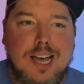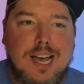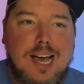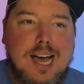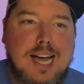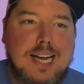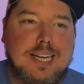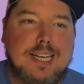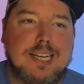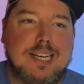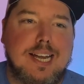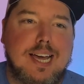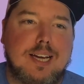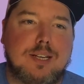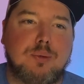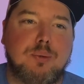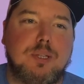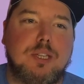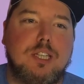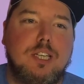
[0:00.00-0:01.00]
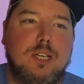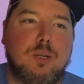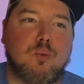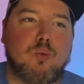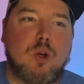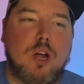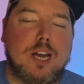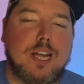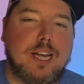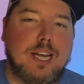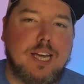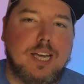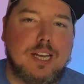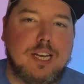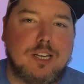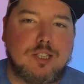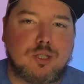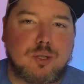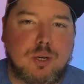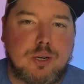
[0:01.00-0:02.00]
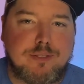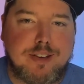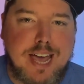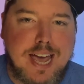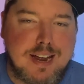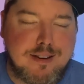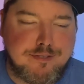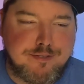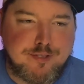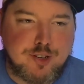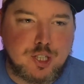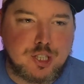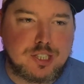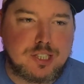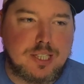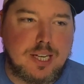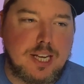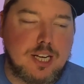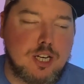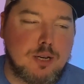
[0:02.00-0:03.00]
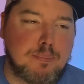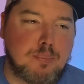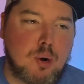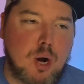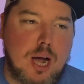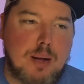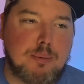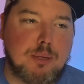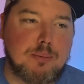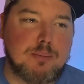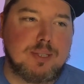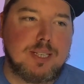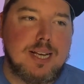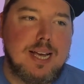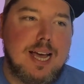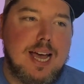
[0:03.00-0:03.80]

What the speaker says: I connect with the running in sort of head first into problems.